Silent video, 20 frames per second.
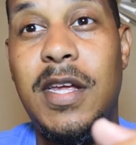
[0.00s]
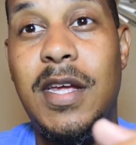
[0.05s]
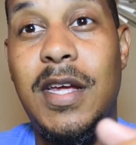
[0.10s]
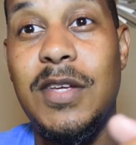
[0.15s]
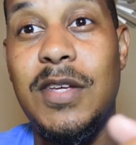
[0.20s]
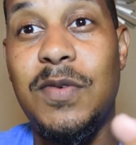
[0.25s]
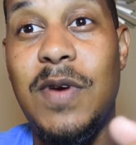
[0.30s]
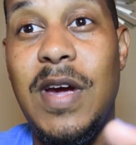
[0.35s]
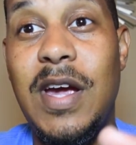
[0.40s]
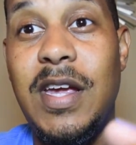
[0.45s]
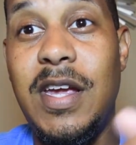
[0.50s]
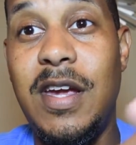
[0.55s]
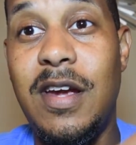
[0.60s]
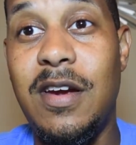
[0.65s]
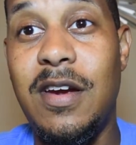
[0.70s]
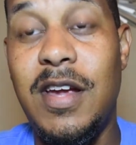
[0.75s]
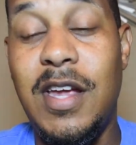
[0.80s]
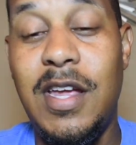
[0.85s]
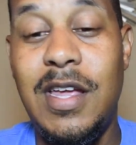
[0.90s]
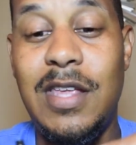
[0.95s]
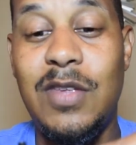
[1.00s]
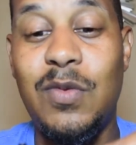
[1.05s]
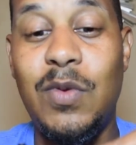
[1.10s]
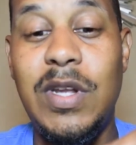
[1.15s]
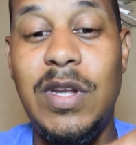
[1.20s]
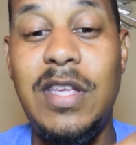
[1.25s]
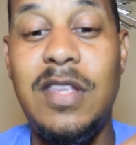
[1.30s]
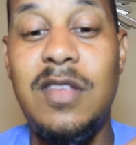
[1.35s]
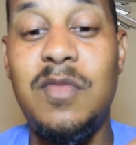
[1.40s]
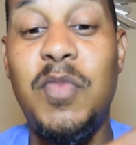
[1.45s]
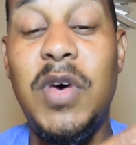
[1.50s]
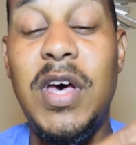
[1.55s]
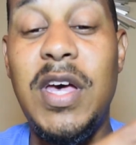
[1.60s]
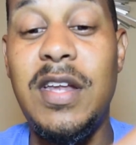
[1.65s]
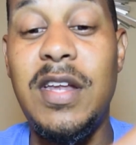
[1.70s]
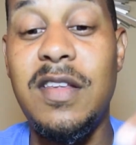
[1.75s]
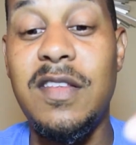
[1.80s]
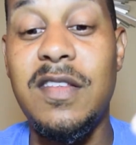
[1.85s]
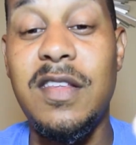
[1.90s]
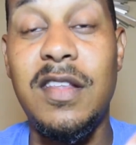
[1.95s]
It's right here. It's with these
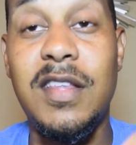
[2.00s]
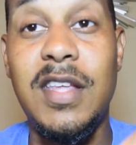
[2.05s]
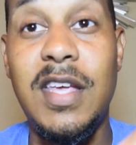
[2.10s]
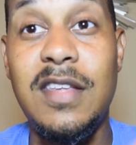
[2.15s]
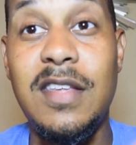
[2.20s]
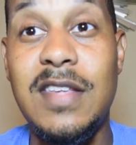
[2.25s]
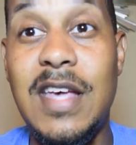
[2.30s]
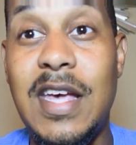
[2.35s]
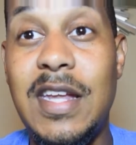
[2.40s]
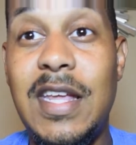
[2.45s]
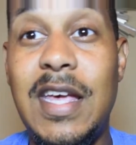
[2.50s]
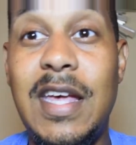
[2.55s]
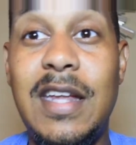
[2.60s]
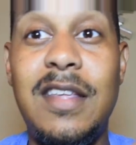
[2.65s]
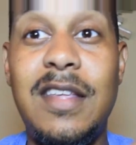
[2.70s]
buttons and things like that.